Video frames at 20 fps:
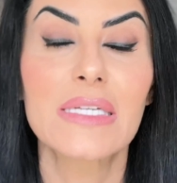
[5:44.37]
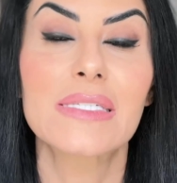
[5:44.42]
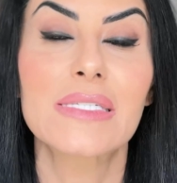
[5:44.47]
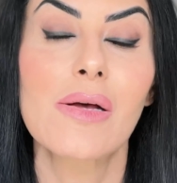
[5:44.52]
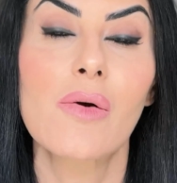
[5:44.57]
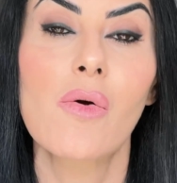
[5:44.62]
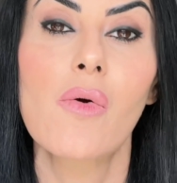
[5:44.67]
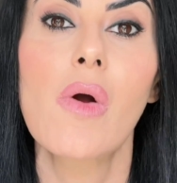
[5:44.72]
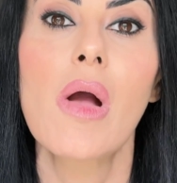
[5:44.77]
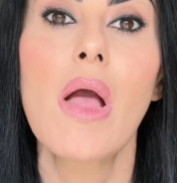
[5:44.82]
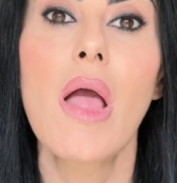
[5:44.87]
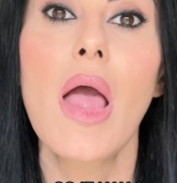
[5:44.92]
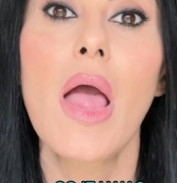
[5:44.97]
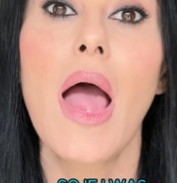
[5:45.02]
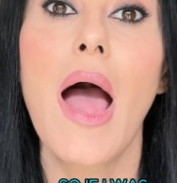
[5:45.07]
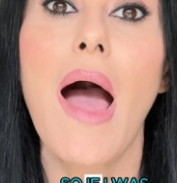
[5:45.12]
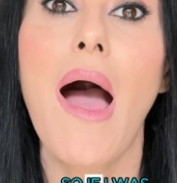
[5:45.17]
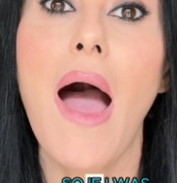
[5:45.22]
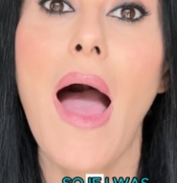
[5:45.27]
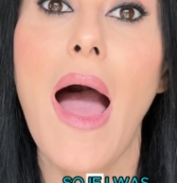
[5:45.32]
So
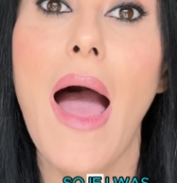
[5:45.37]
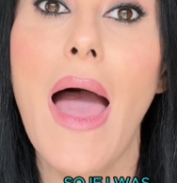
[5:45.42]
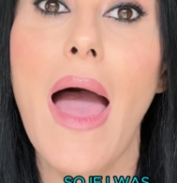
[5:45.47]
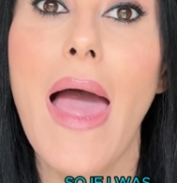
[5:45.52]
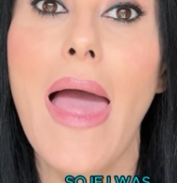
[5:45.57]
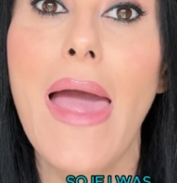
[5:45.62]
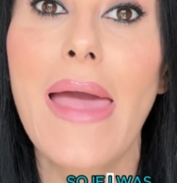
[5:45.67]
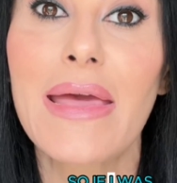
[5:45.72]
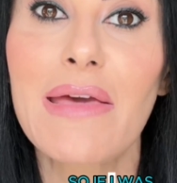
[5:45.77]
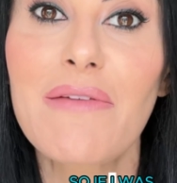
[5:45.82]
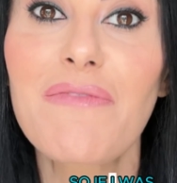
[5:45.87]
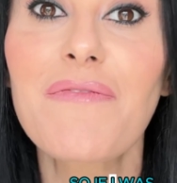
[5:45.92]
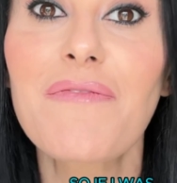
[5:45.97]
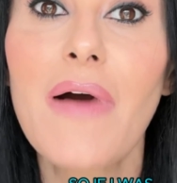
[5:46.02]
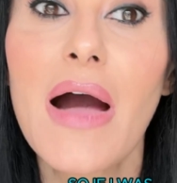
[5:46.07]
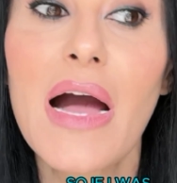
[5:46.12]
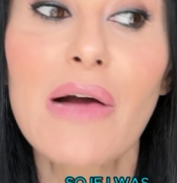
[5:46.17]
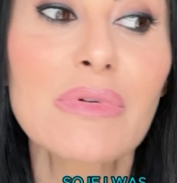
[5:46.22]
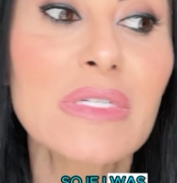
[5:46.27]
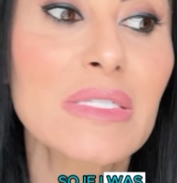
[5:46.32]

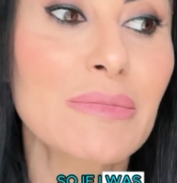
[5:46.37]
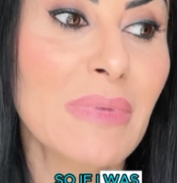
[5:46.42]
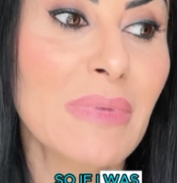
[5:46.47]
if I